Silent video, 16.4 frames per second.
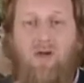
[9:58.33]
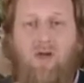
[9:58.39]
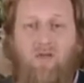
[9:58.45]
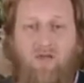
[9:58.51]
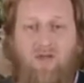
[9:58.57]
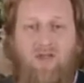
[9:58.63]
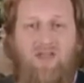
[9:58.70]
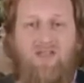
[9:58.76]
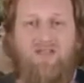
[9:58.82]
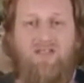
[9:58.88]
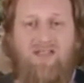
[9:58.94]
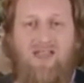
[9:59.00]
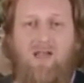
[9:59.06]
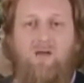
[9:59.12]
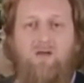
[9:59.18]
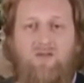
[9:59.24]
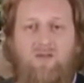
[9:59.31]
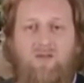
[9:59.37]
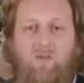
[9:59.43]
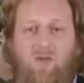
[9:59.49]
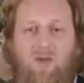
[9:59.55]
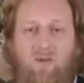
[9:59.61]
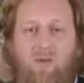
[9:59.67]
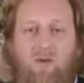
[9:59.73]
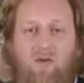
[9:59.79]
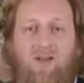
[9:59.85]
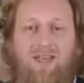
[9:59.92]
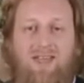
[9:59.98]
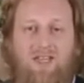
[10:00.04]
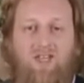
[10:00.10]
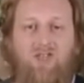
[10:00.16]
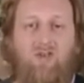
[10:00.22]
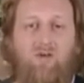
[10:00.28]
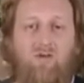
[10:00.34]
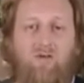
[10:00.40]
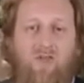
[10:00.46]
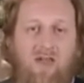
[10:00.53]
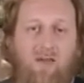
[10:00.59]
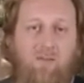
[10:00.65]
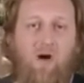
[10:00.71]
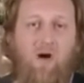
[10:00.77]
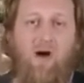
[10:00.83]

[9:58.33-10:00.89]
These 1,000 people, each of them